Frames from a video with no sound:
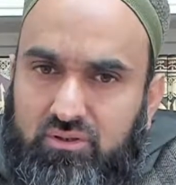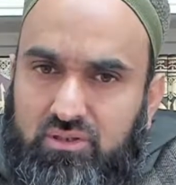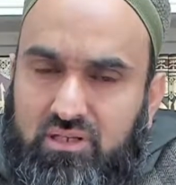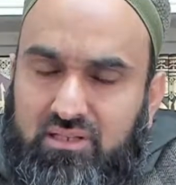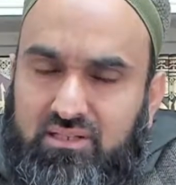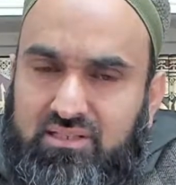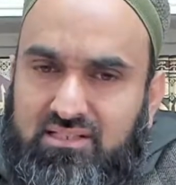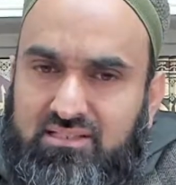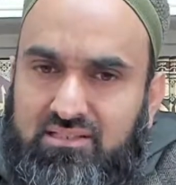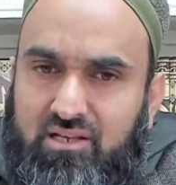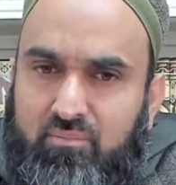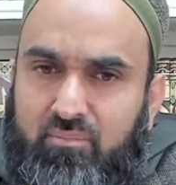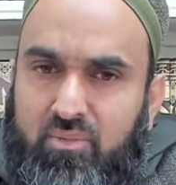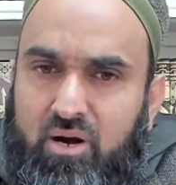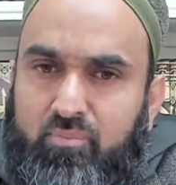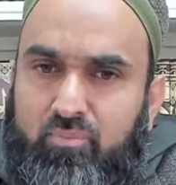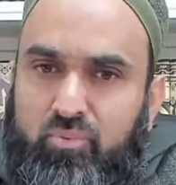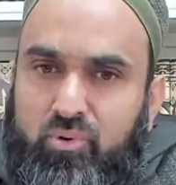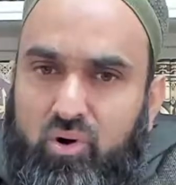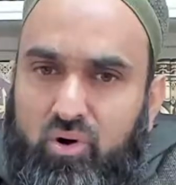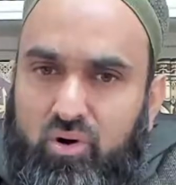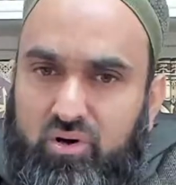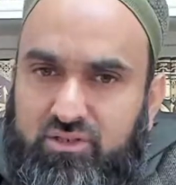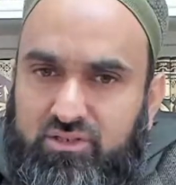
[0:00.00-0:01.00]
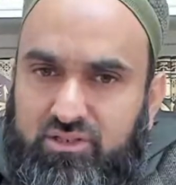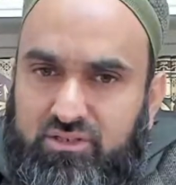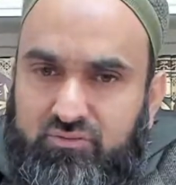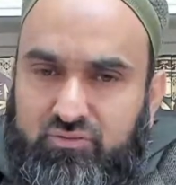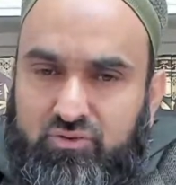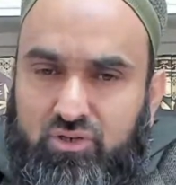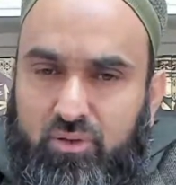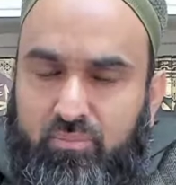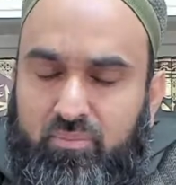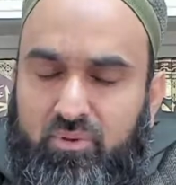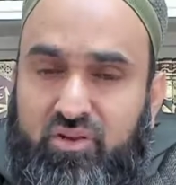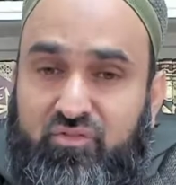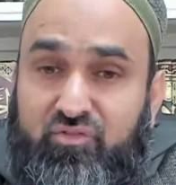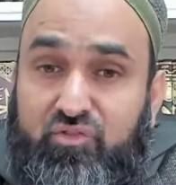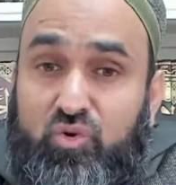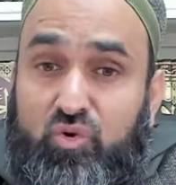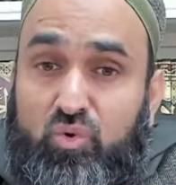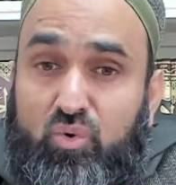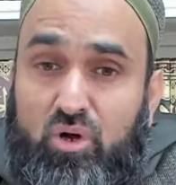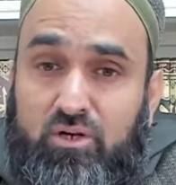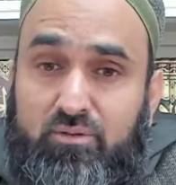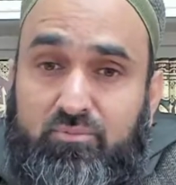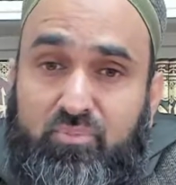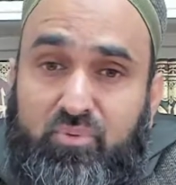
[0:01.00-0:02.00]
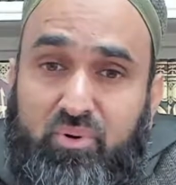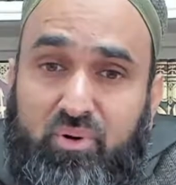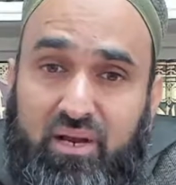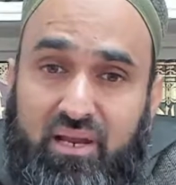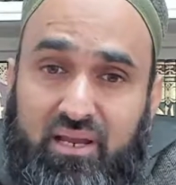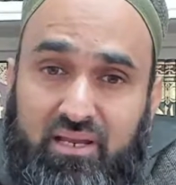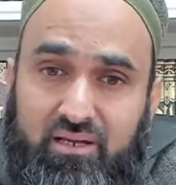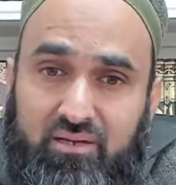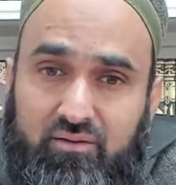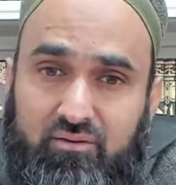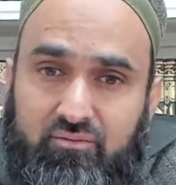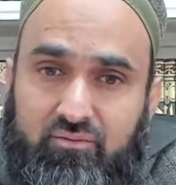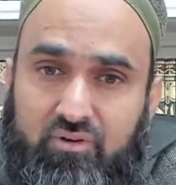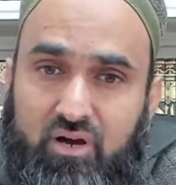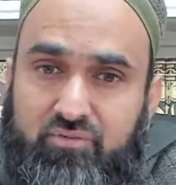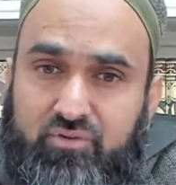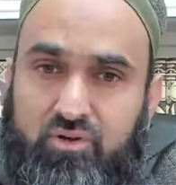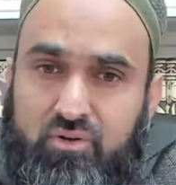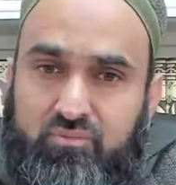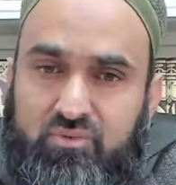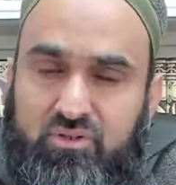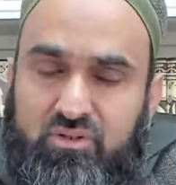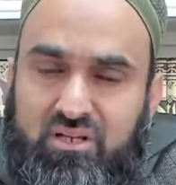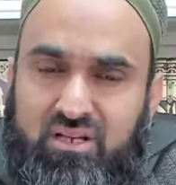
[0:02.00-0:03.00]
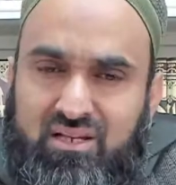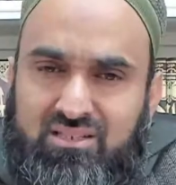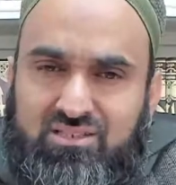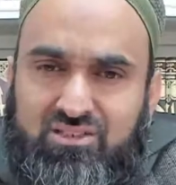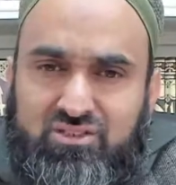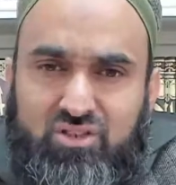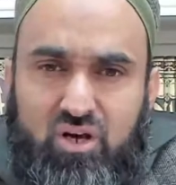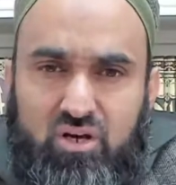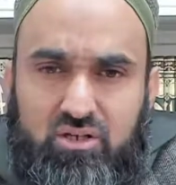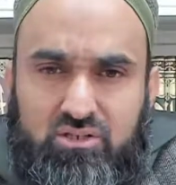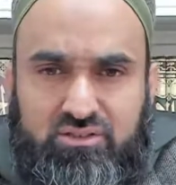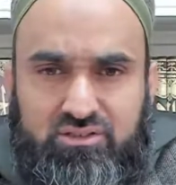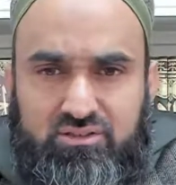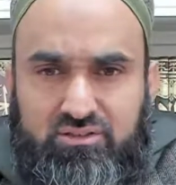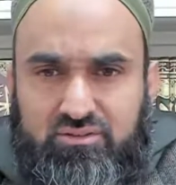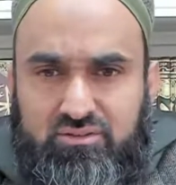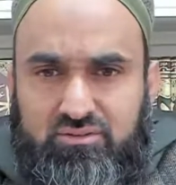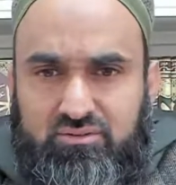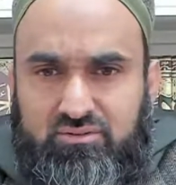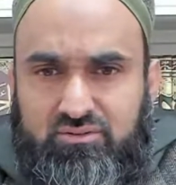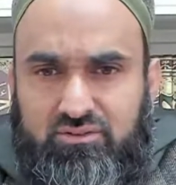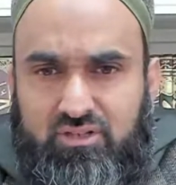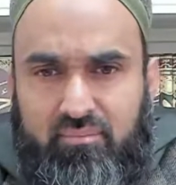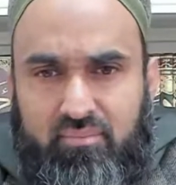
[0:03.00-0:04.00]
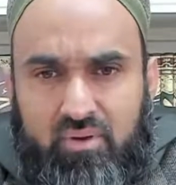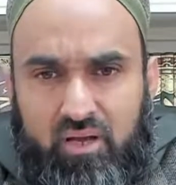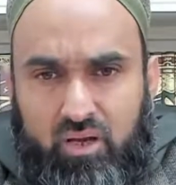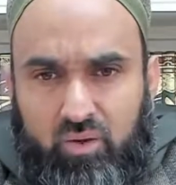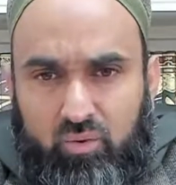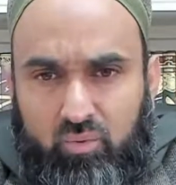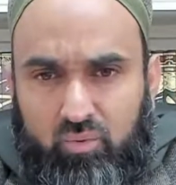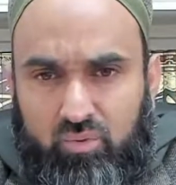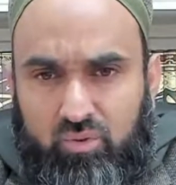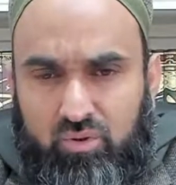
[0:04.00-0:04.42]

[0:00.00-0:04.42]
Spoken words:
that these are my priority. For example, if you're not praying 5 times a day, start somehow.